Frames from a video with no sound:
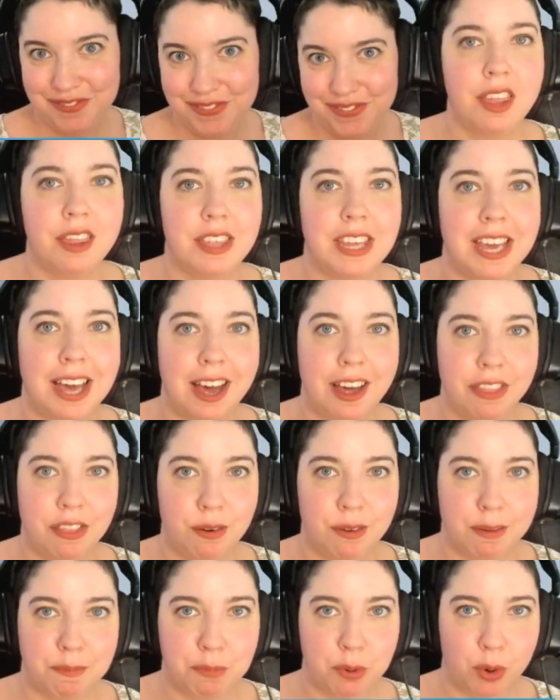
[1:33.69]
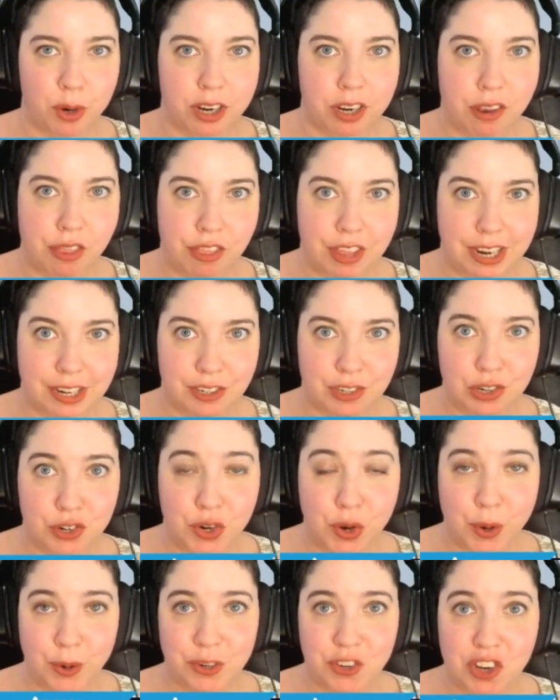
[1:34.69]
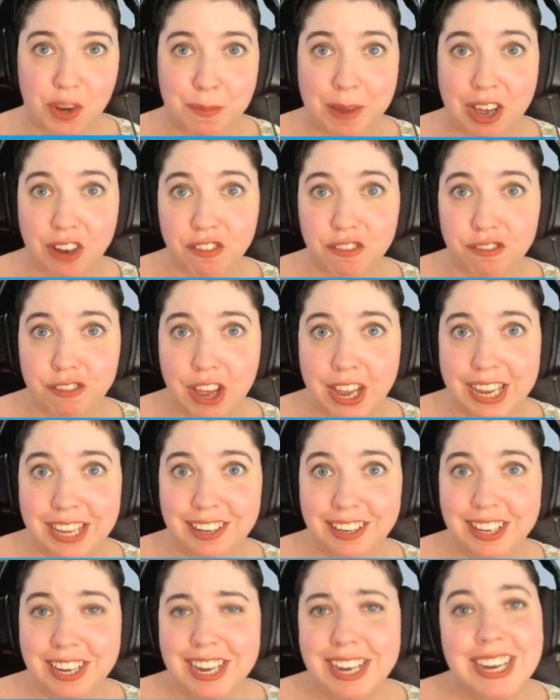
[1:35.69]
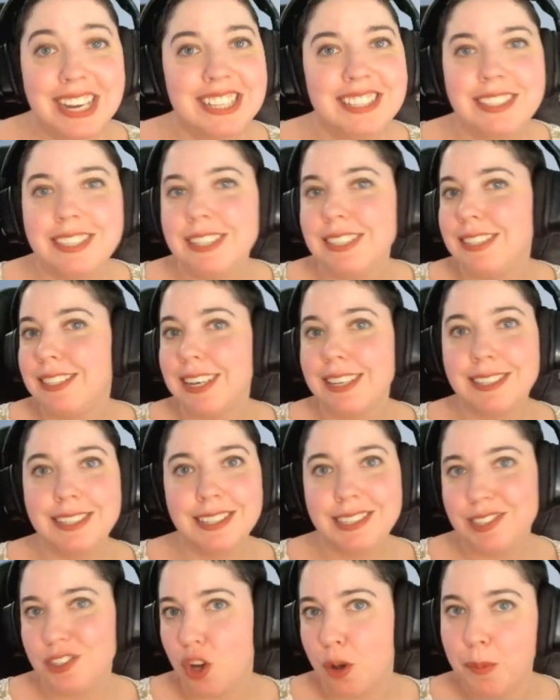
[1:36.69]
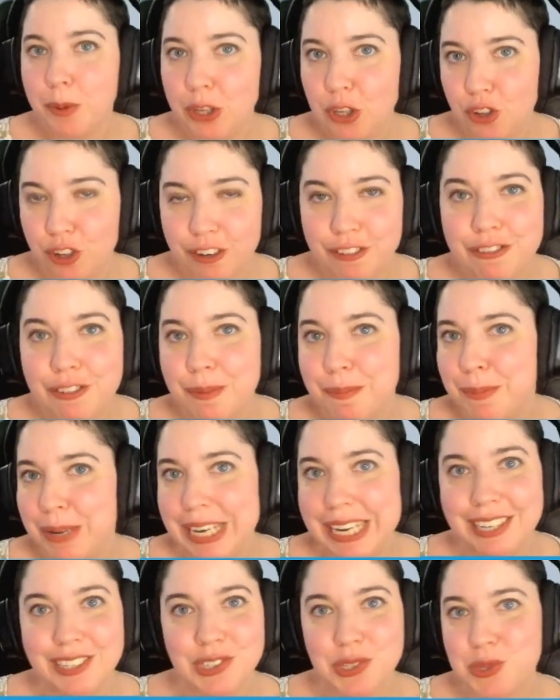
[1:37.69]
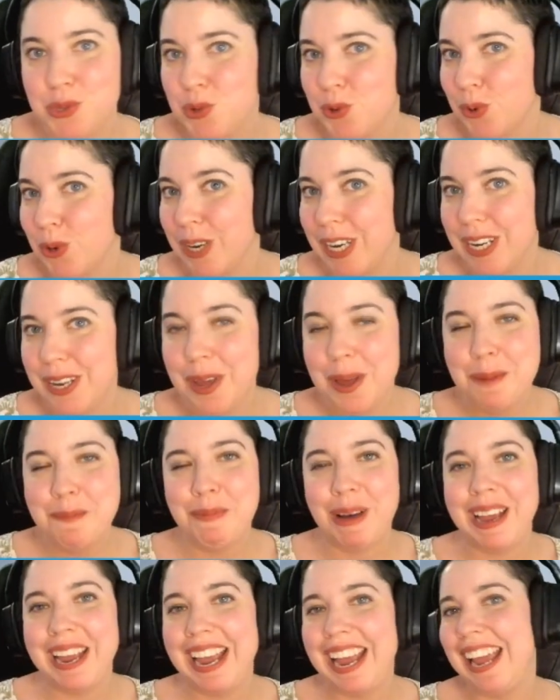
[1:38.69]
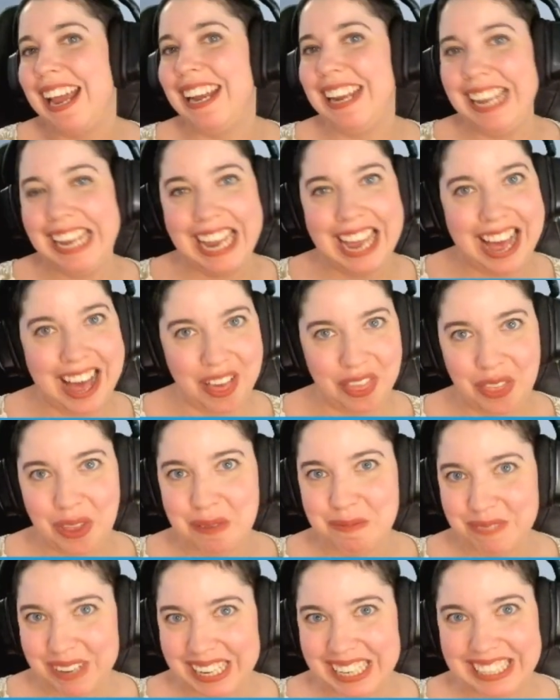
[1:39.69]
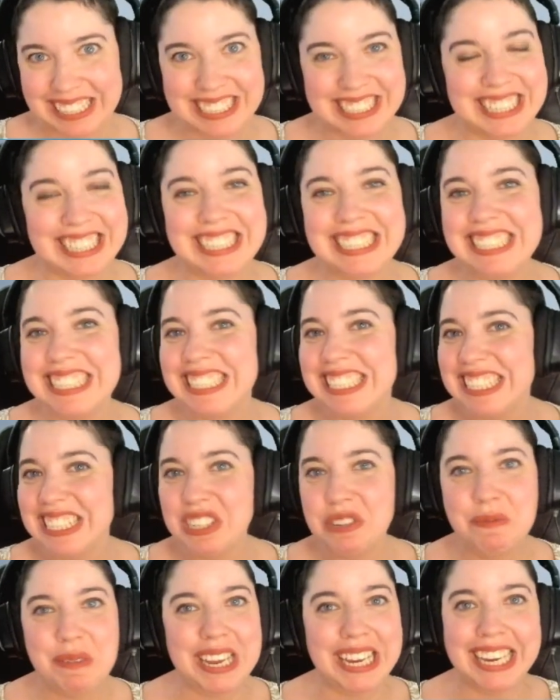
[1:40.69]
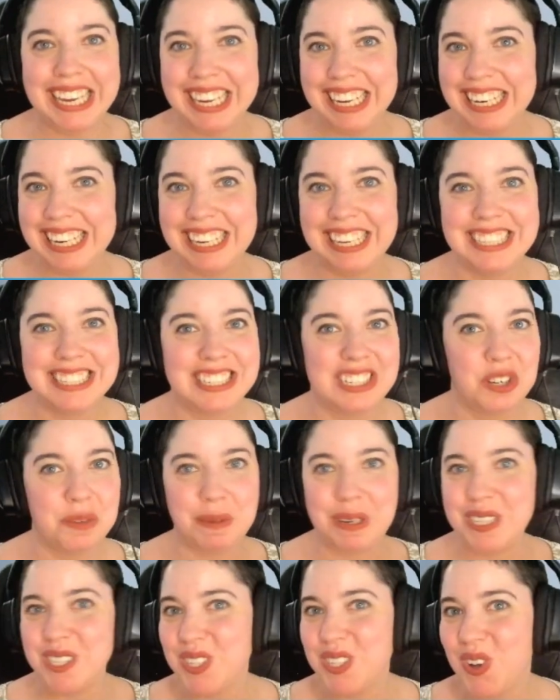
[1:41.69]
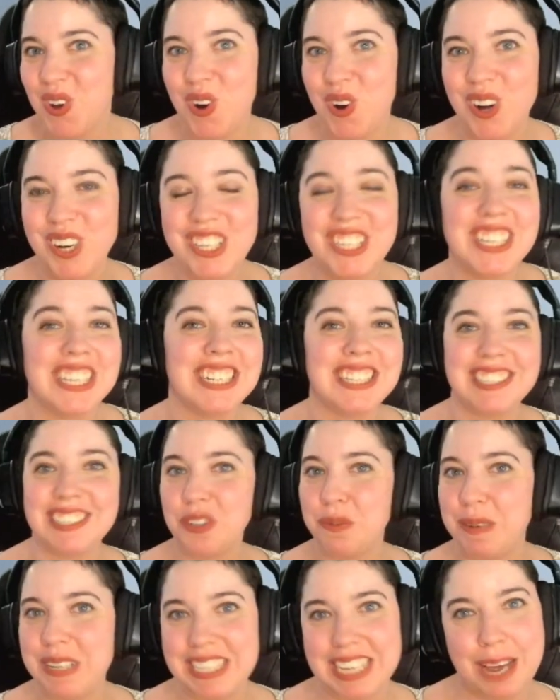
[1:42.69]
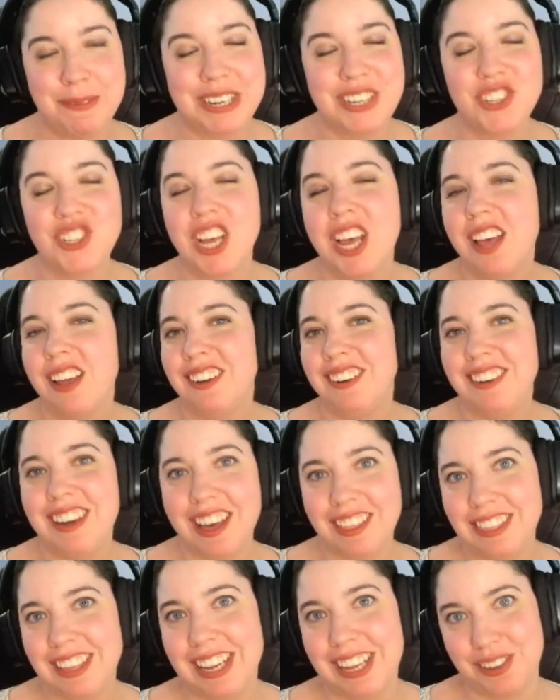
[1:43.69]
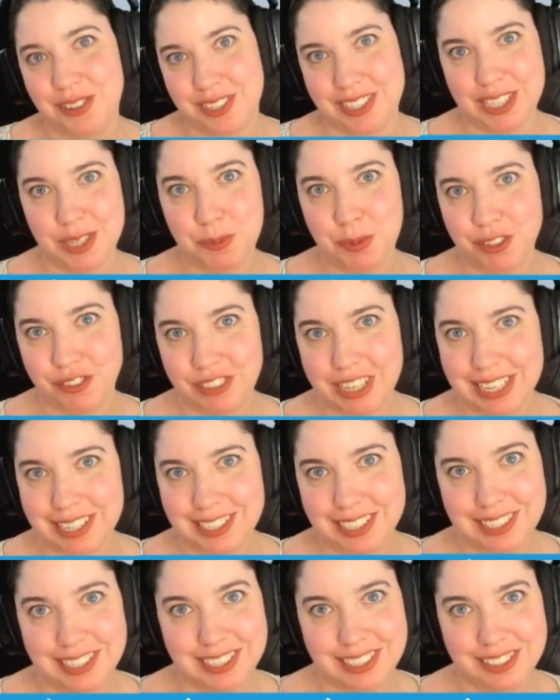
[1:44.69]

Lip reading: The other important thing to note about Veil is that it doesn't stop a unit from being destroyed by any other means. It can still be hit, it can still be scorched, it can still be damaged, nothing else is prevented.